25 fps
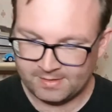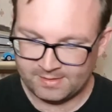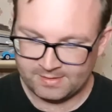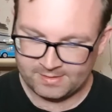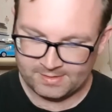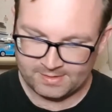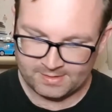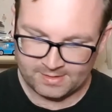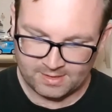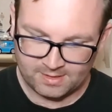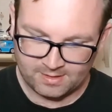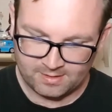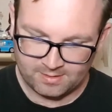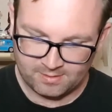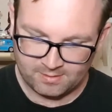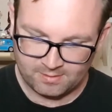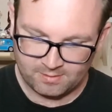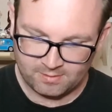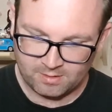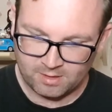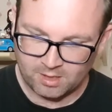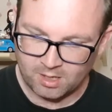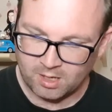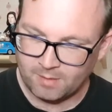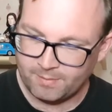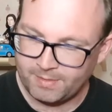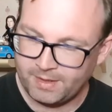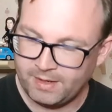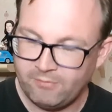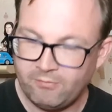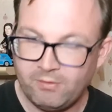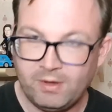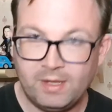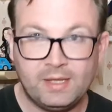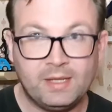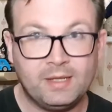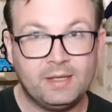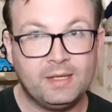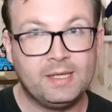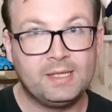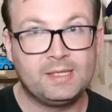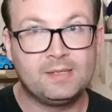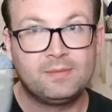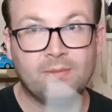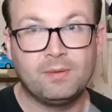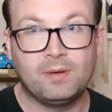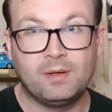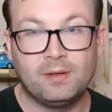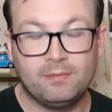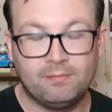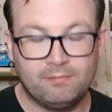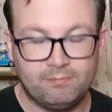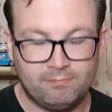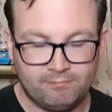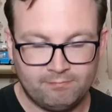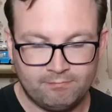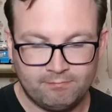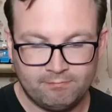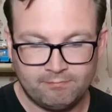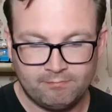so I'll be reading this one